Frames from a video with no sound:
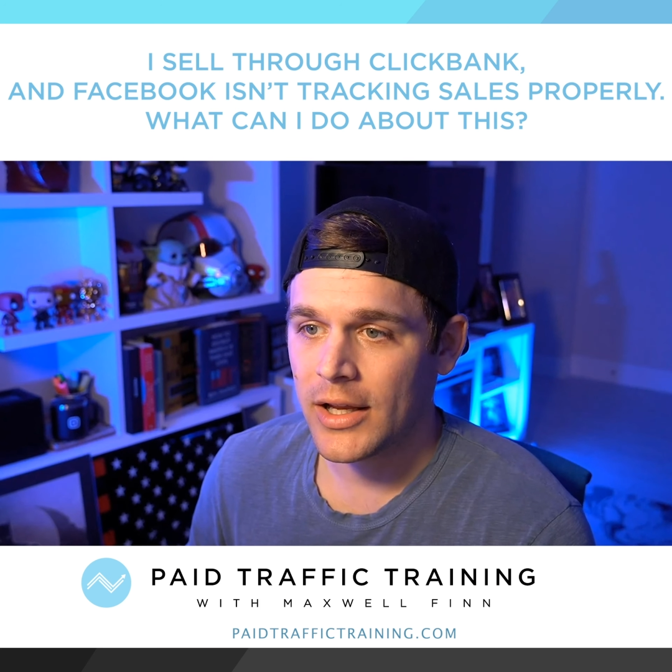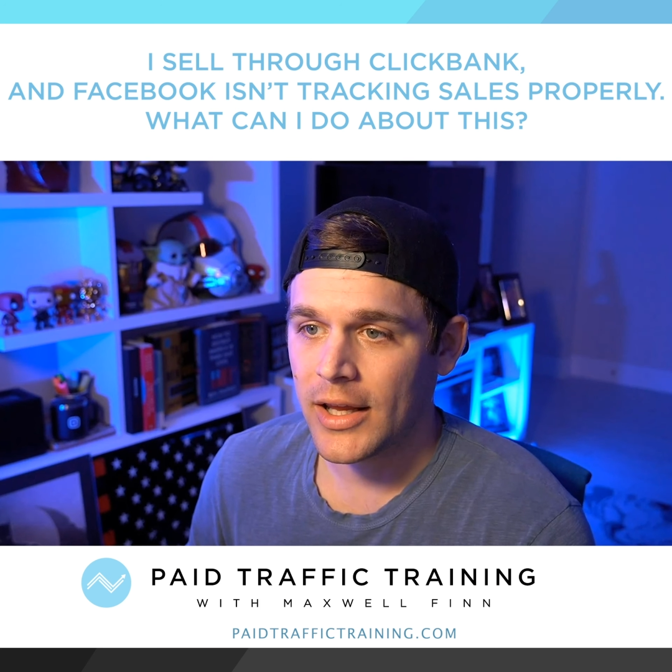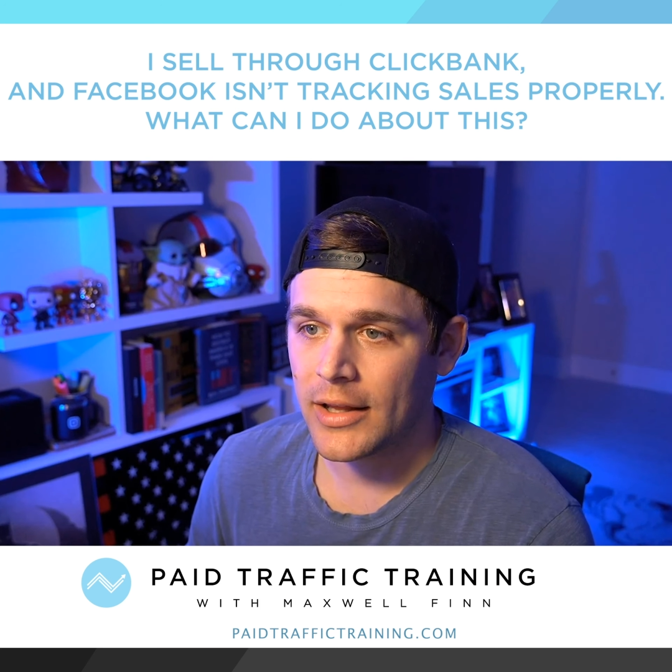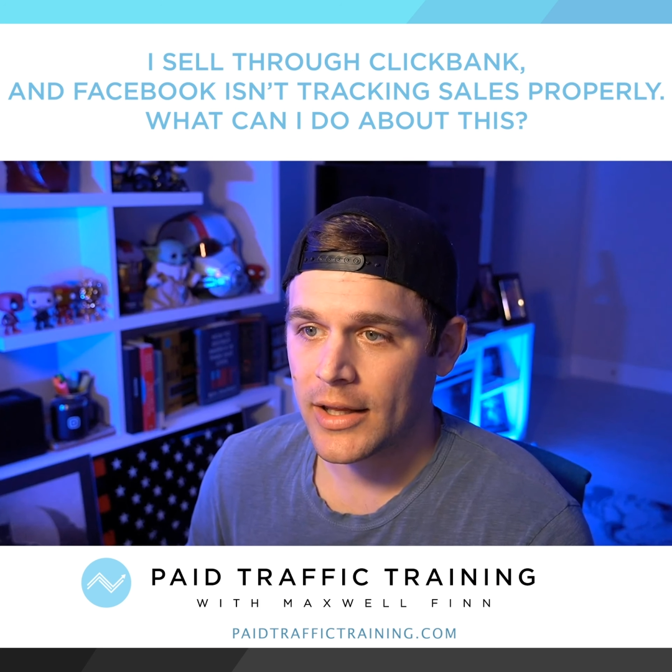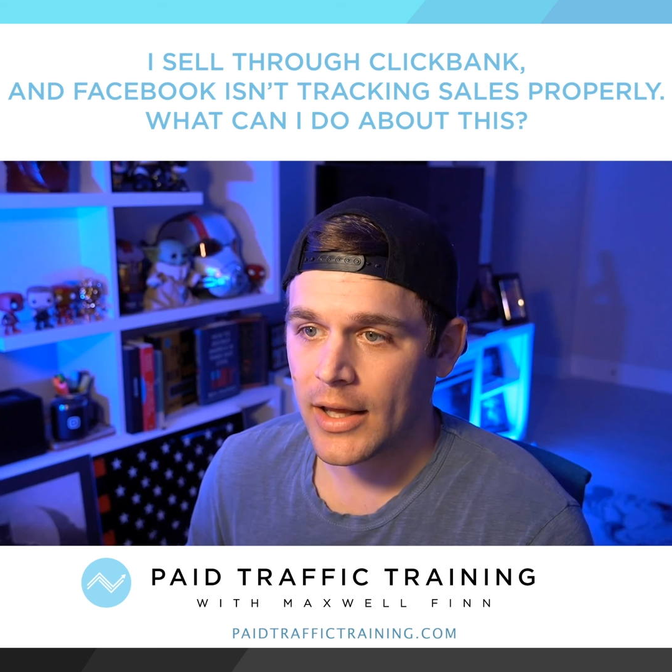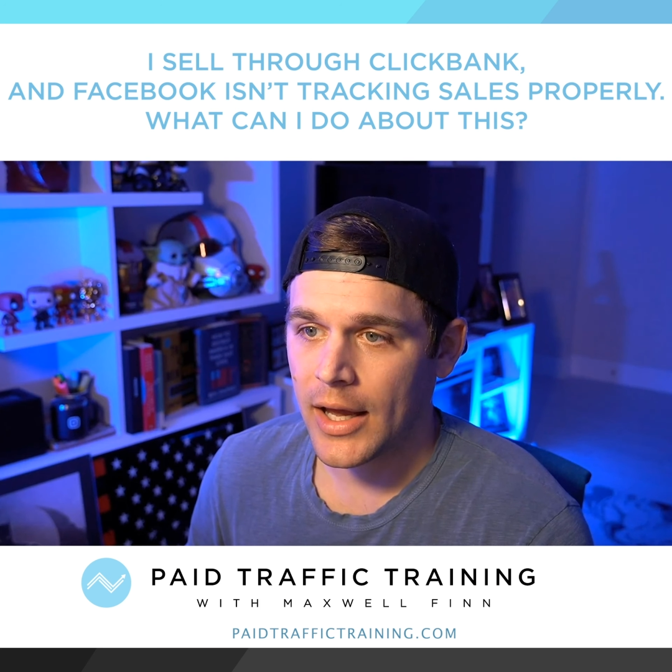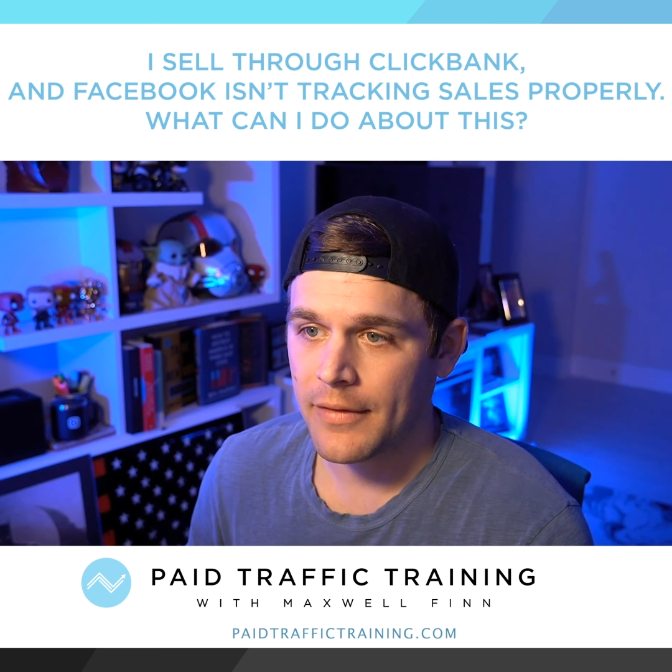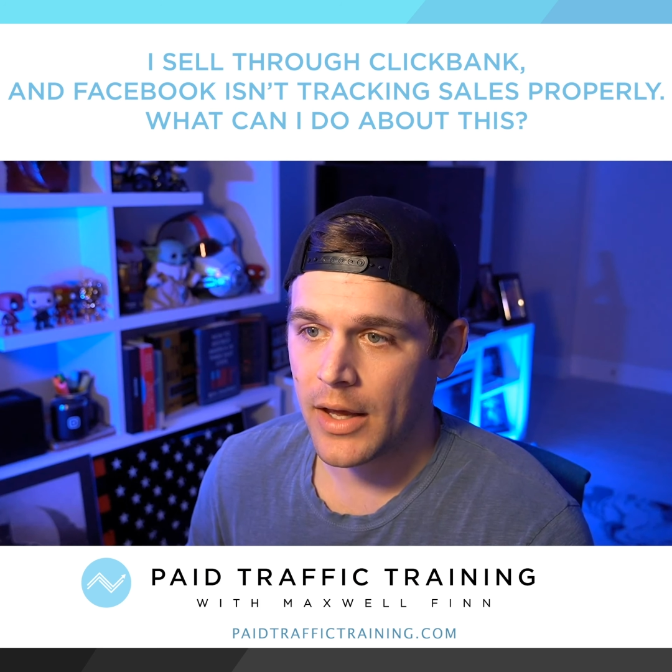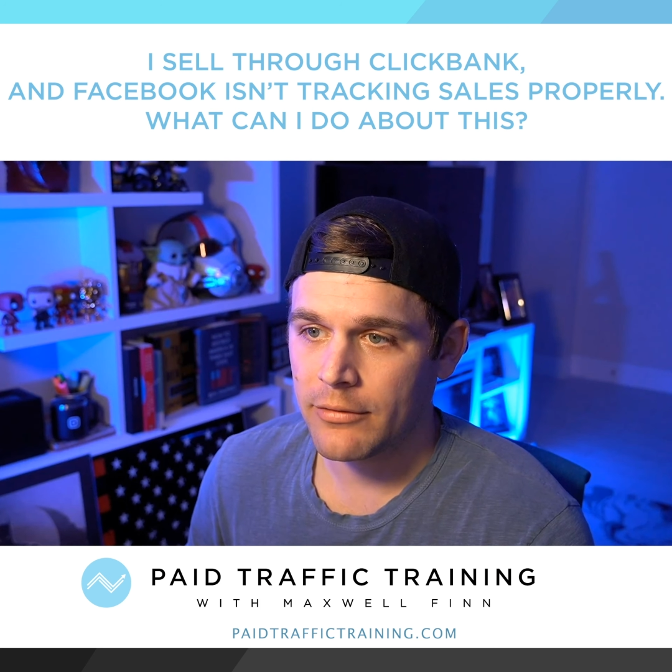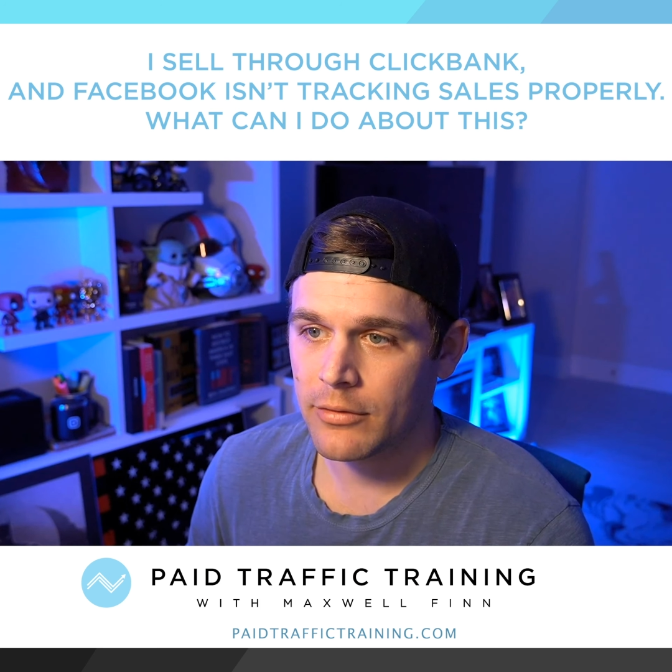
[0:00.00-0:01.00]
and again like
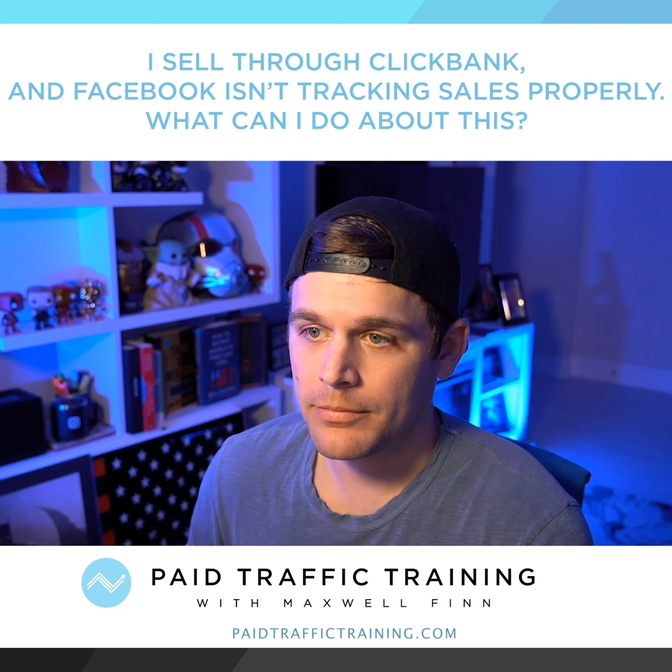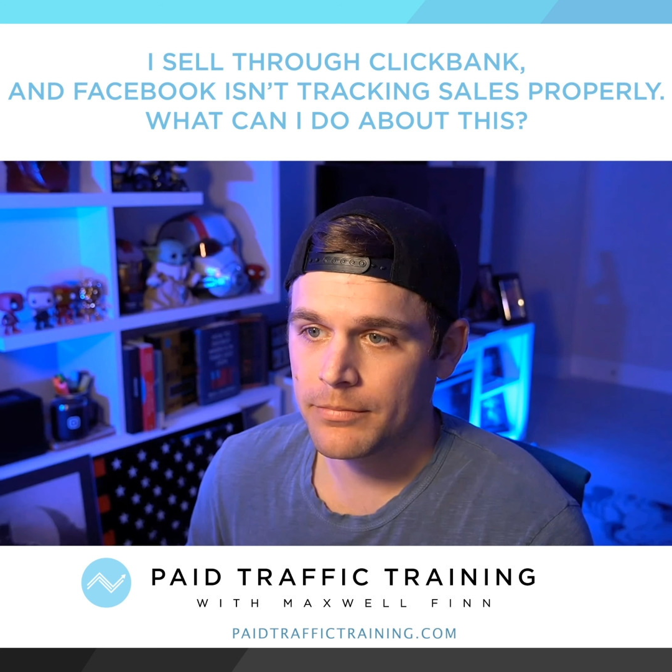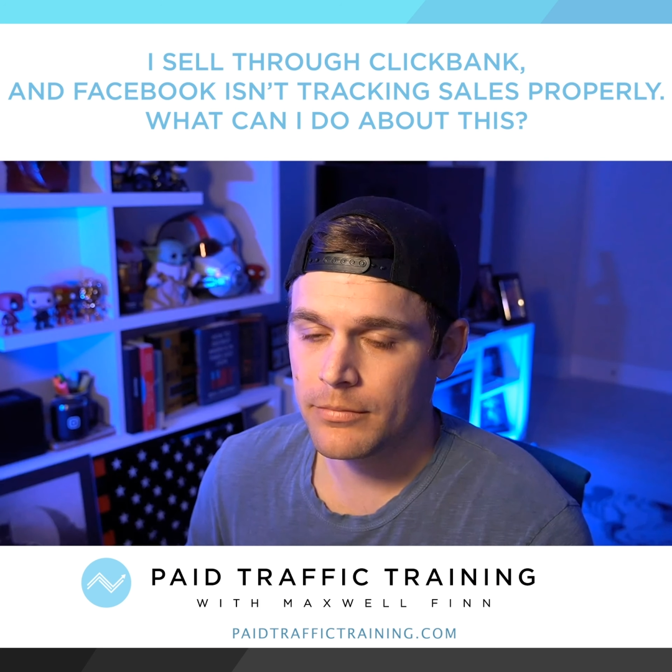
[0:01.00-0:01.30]
I, i've